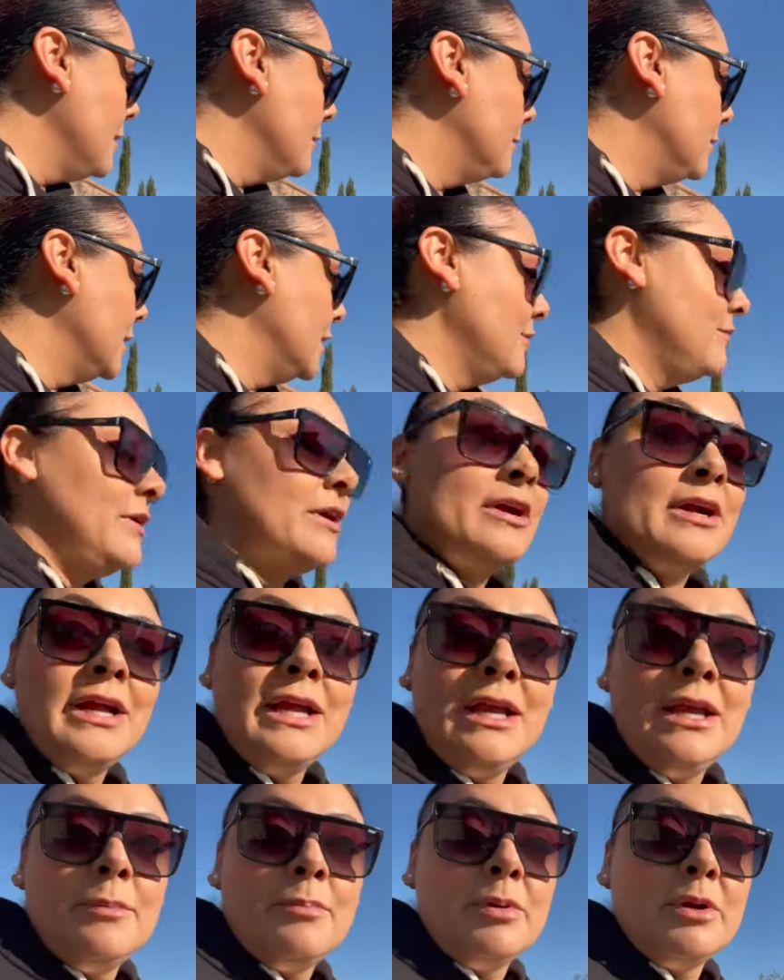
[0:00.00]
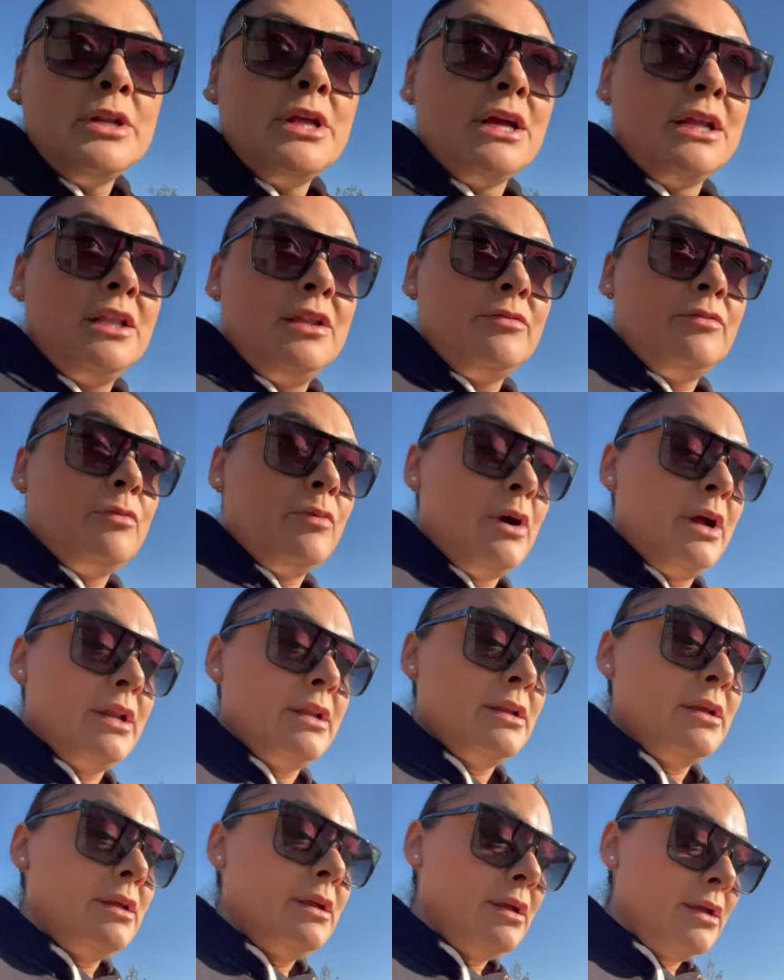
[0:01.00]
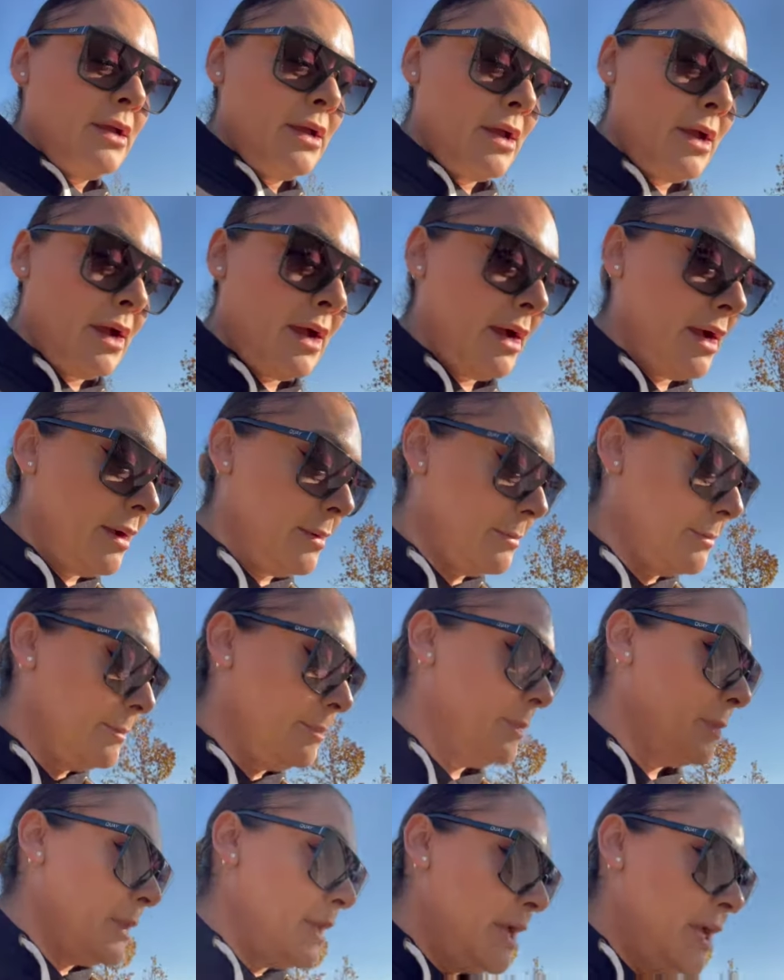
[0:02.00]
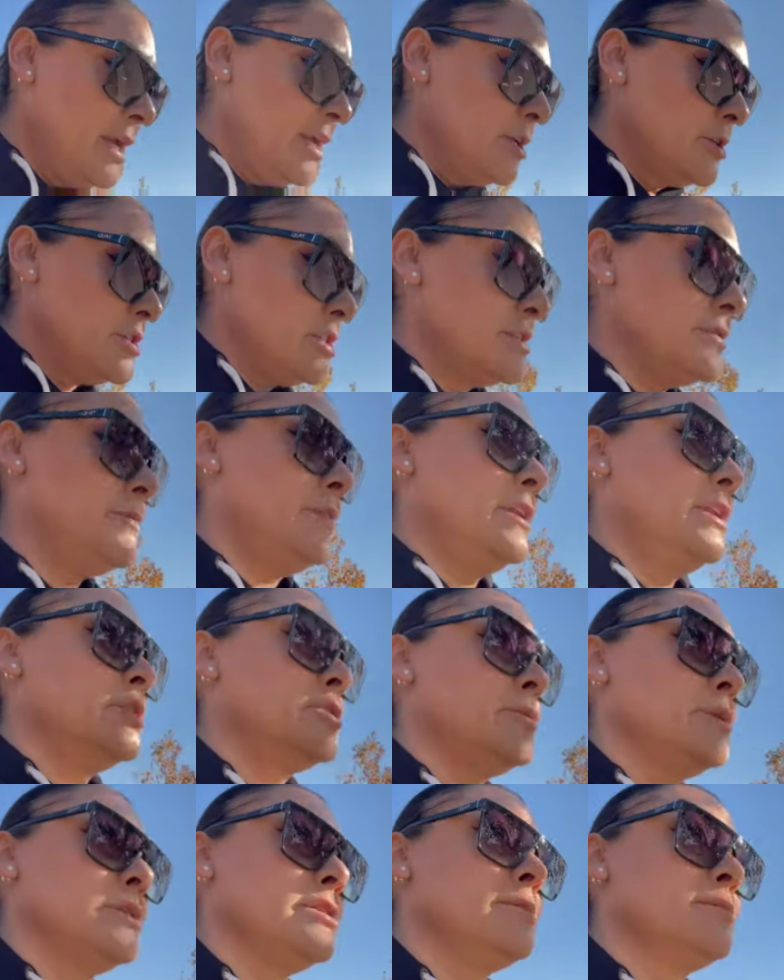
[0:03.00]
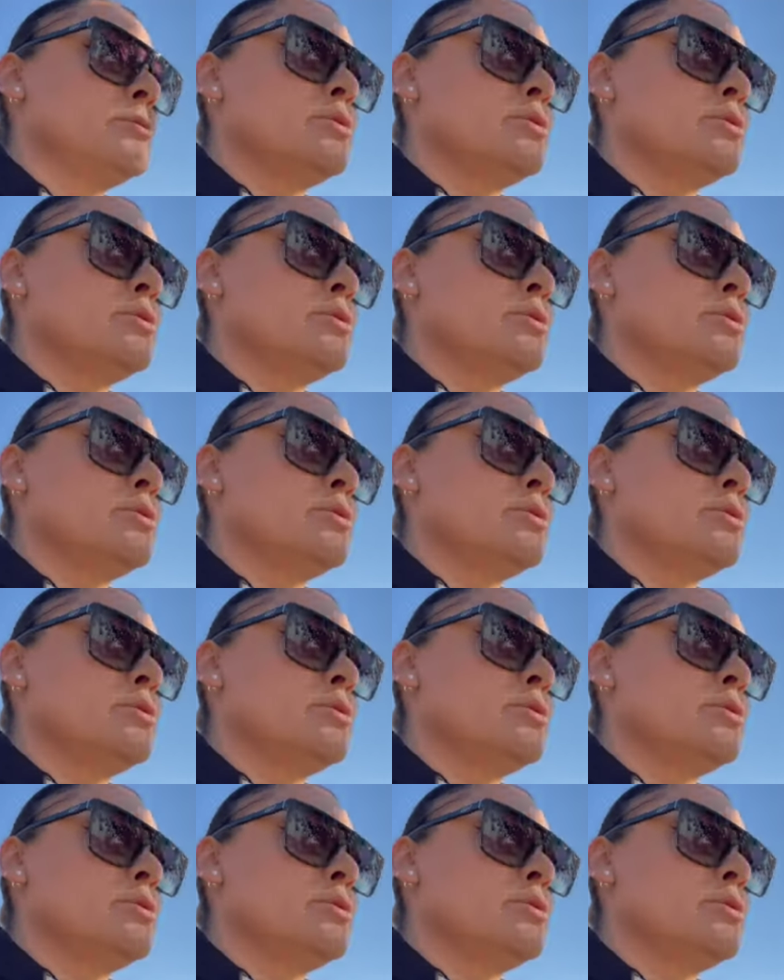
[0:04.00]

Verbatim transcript: but a very productive one. Um, just finished with some